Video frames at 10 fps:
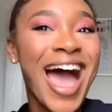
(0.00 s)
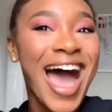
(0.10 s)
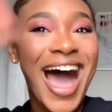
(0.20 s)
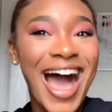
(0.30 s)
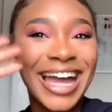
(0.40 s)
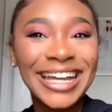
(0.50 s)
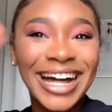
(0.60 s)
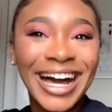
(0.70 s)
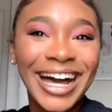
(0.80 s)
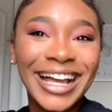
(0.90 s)
Hi
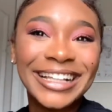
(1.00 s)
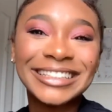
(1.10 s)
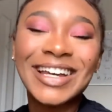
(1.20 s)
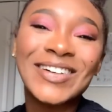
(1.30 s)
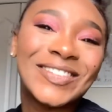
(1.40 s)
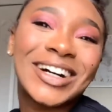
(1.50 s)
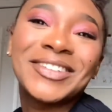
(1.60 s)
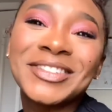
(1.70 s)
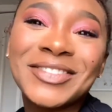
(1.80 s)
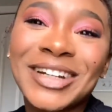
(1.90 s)
guys, welcome
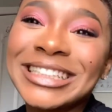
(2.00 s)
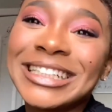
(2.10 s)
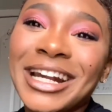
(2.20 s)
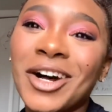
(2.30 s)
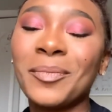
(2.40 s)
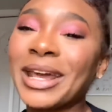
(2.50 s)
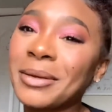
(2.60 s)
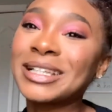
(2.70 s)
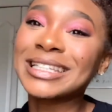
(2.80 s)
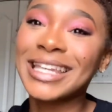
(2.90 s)
to my channel. My name is
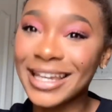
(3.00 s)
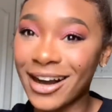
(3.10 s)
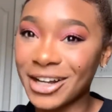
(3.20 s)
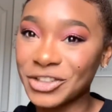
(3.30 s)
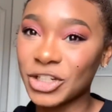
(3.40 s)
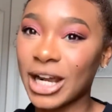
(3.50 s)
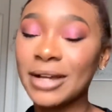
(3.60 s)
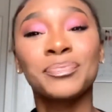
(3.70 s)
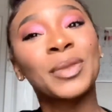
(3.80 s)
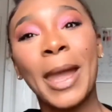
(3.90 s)
Keandra,
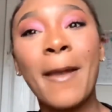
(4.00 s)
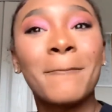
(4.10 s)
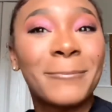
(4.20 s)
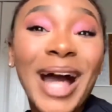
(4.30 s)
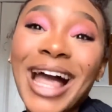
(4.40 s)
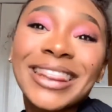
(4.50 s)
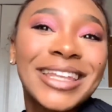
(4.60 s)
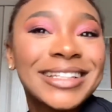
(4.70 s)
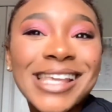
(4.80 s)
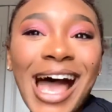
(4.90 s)
and by the
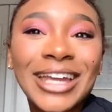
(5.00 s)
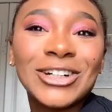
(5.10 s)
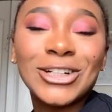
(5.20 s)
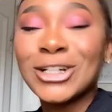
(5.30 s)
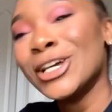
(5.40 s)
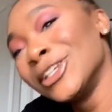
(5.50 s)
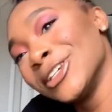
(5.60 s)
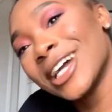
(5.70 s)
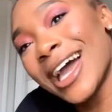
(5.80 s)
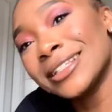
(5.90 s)
title, you
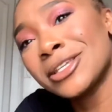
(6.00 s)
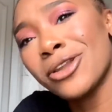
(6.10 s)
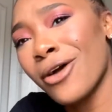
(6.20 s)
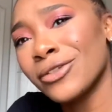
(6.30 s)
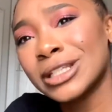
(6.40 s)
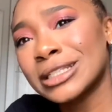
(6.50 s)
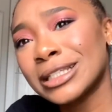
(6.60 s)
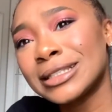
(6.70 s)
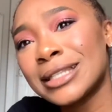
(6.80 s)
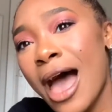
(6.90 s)
guys can obviously
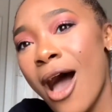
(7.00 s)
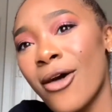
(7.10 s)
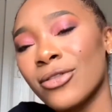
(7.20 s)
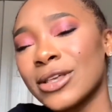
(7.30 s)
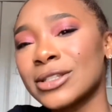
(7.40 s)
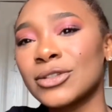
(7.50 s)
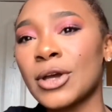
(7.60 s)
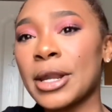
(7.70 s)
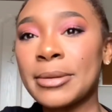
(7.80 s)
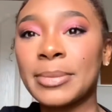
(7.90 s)
tell this is going
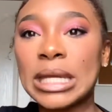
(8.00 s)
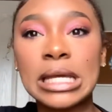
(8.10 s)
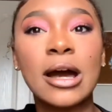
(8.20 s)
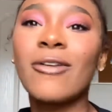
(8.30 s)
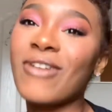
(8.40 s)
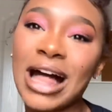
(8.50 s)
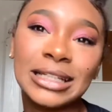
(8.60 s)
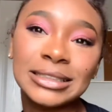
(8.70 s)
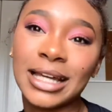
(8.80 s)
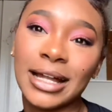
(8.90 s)
to be a
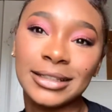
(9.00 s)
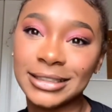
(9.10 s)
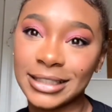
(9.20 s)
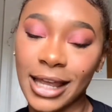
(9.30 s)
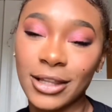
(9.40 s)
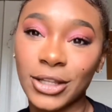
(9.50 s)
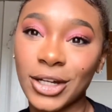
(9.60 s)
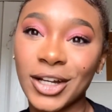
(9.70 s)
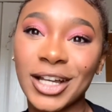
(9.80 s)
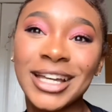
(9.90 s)
Valentine's Day
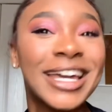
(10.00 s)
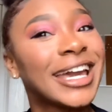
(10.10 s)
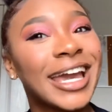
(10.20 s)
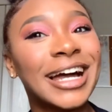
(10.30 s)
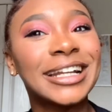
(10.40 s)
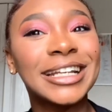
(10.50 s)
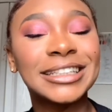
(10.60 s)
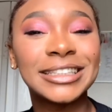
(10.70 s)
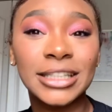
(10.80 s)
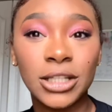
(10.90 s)
look, and it's
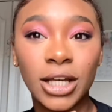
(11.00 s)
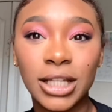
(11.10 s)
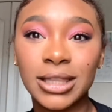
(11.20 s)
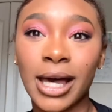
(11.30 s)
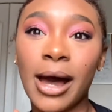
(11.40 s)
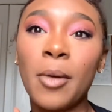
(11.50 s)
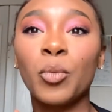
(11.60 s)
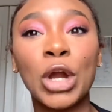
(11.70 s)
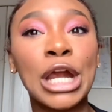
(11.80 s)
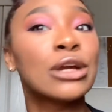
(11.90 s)
the look that I'm
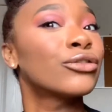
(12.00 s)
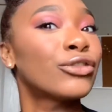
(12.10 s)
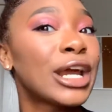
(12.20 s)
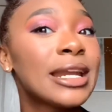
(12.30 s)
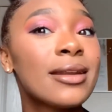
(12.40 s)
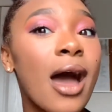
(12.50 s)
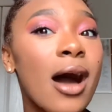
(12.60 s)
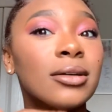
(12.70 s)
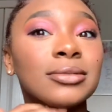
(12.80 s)
wearing right now.